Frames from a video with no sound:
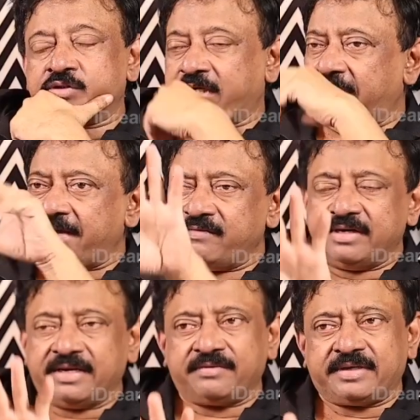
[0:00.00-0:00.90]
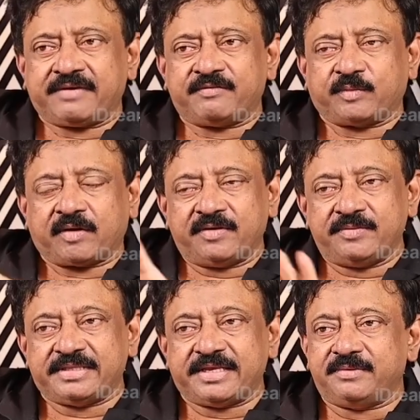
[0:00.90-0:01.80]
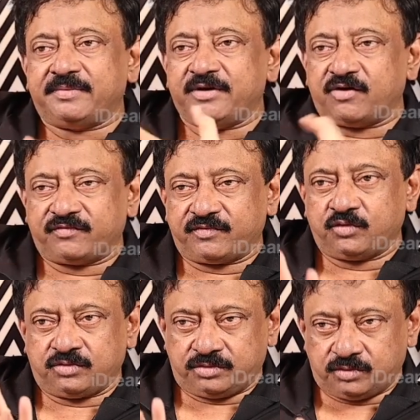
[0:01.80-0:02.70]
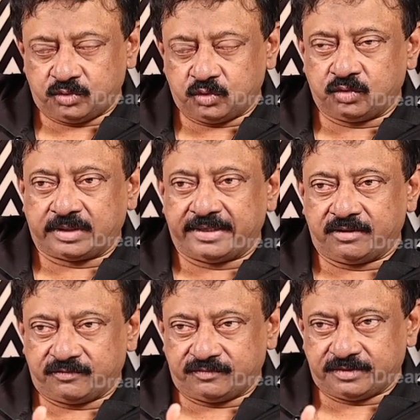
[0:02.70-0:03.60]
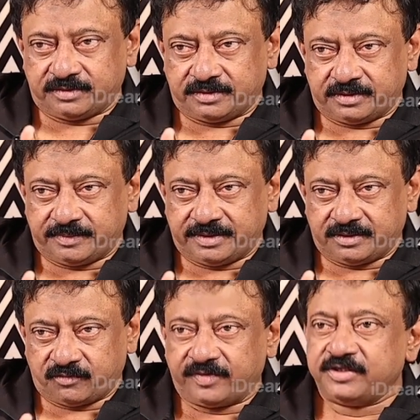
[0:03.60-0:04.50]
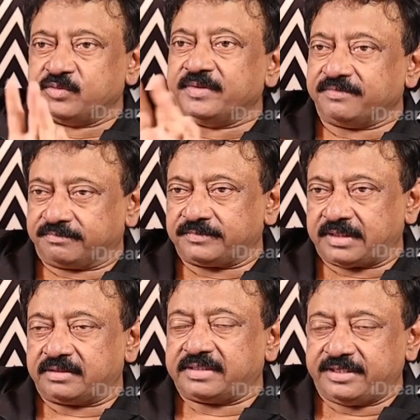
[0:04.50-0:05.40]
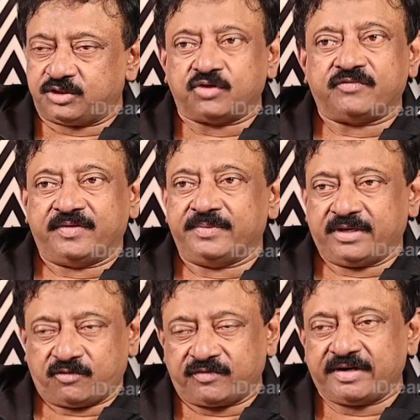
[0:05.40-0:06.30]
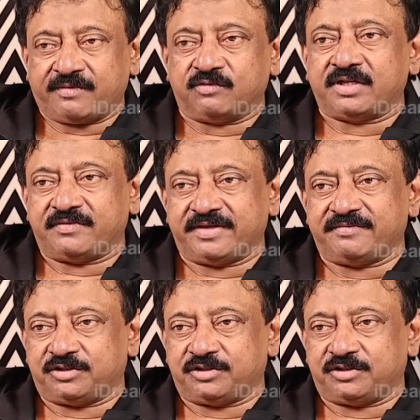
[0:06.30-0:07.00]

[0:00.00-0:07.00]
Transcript: So I will never have a problem with anybody of who kind of offends me, tries to offend me, and offend avana their